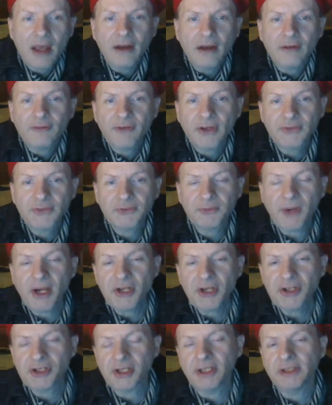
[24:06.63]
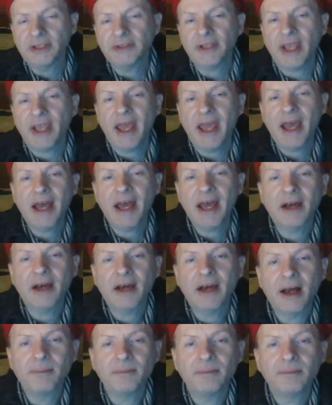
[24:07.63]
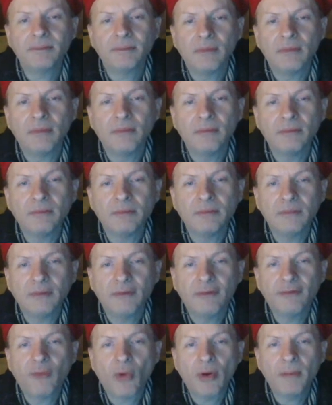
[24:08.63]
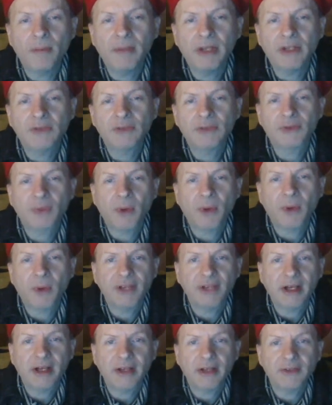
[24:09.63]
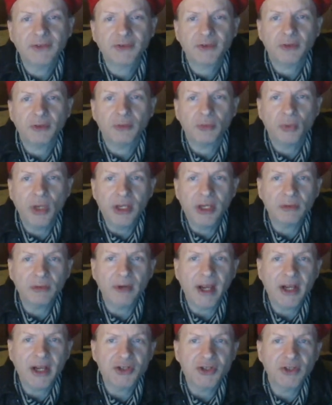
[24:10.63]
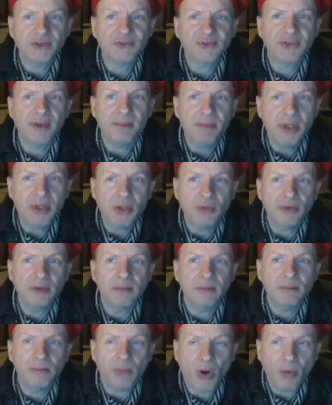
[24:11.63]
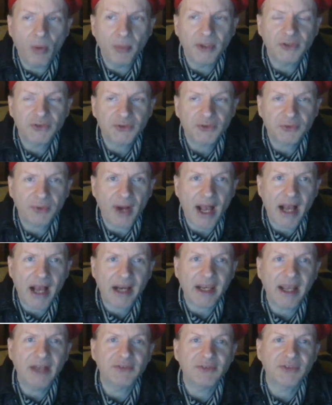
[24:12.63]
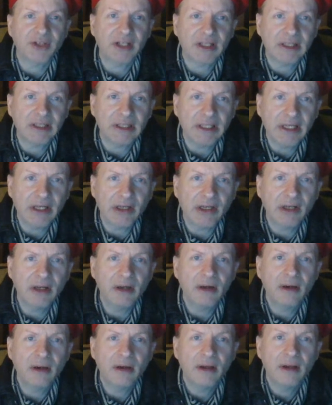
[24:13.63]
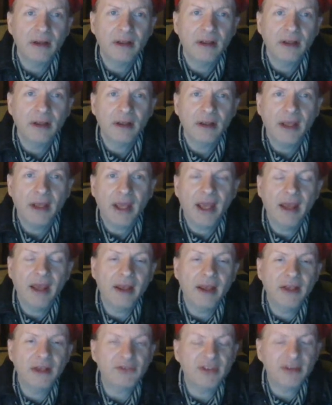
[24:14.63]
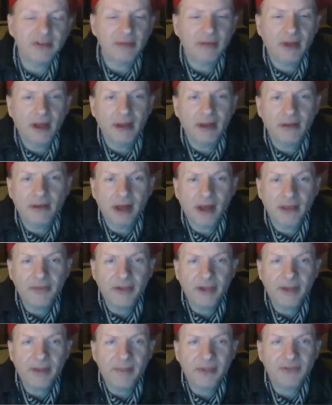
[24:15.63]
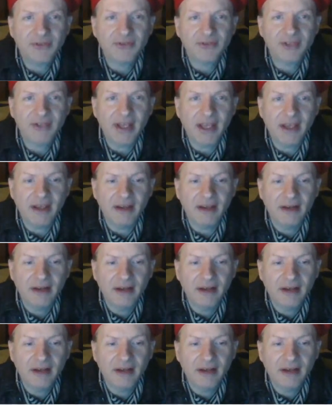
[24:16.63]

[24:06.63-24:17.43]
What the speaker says: Frustration at 4 minutes 12 seconds rearranges the Mutant Moments track as a clear, as I think I meant to say